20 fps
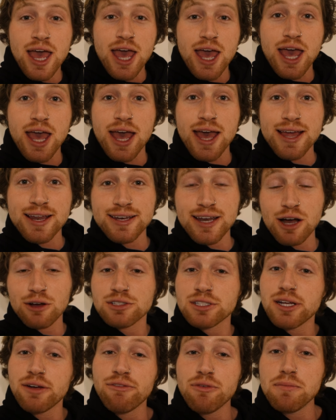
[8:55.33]
And now
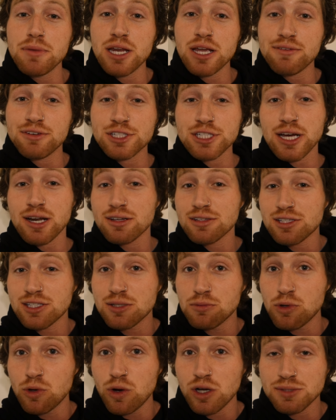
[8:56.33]
it's time for me to give a shout out to
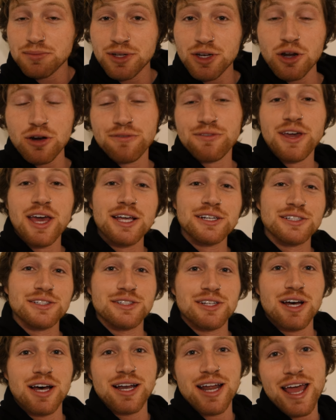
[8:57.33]
someone who has my
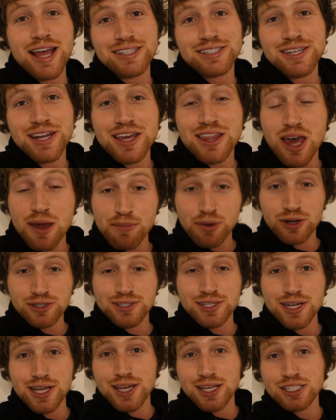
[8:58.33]
notifications on. And today that
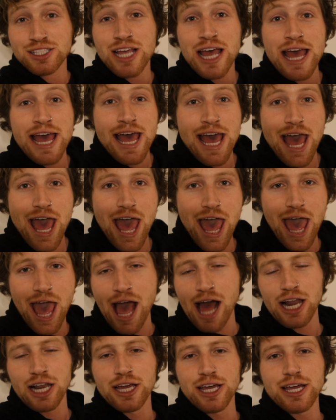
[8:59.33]
person is
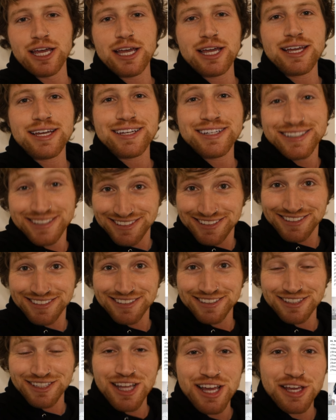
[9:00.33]
Allie.
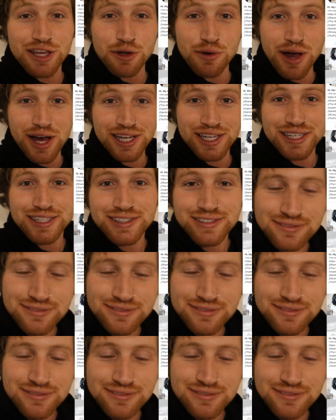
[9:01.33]
Thank you, Allie.